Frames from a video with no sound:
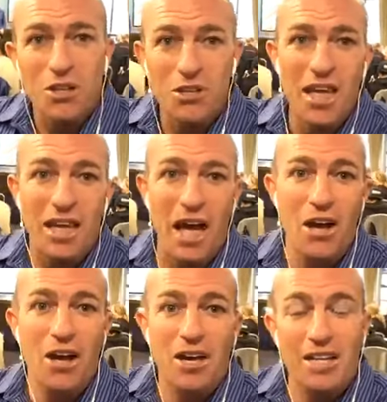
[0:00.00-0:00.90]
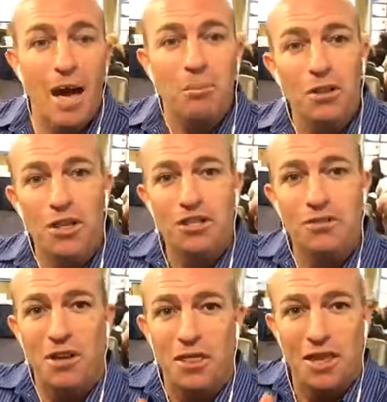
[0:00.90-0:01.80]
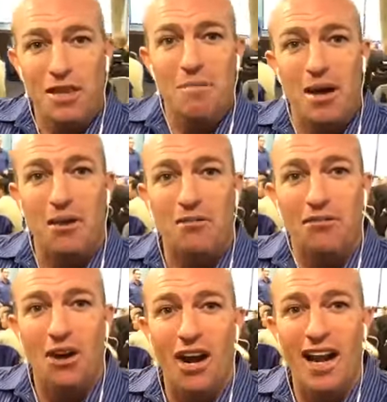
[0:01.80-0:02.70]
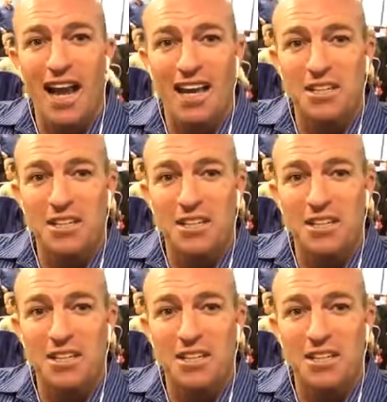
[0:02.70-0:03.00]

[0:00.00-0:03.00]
So there you go. A couple of things for you to think about on a Friday,